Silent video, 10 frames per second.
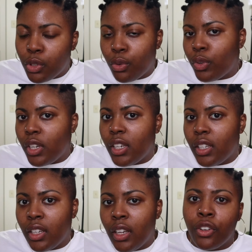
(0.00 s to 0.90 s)
to
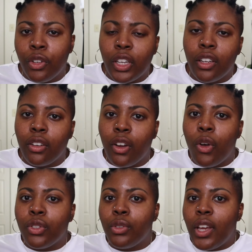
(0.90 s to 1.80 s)
read. Or you can
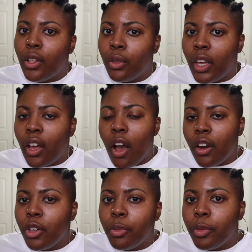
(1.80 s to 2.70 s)
also download like
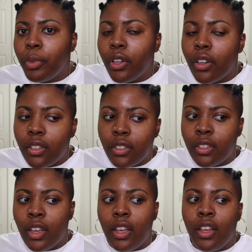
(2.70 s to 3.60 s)
audiobook books.
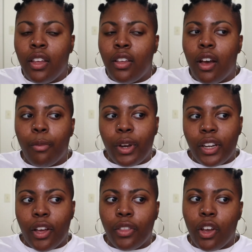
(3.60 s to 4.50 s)
Right
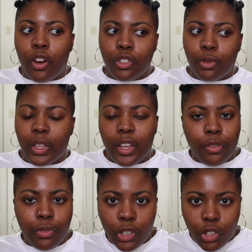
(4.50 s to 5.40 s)
now they are doing like a
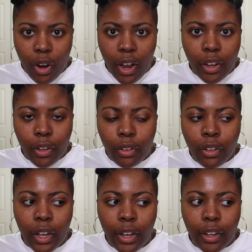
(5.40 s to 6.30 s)
free
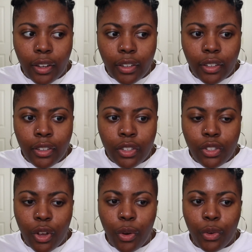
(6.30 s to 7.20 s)
trial,
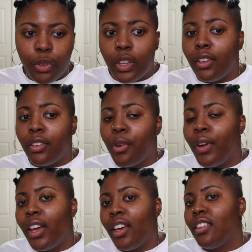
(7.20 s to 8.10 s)
so you can go
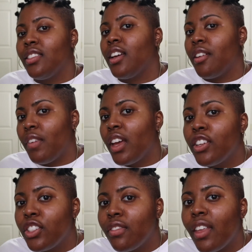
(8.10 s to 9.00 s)
ahead and take
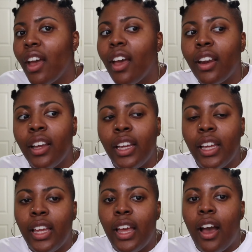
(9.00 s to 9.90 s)
advantage of that
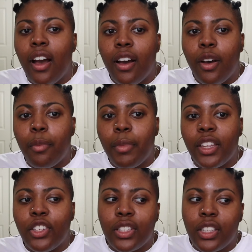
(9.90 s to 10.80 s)

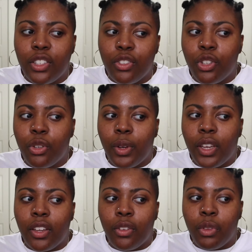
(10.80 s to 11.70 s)
and just listen to
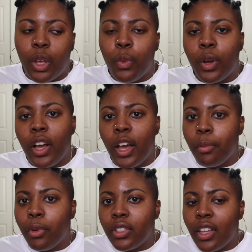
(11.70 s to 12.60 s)
it, like what kind of
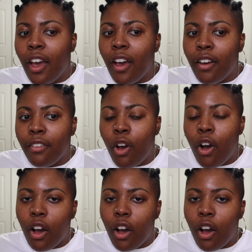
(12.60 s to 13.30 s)
books they have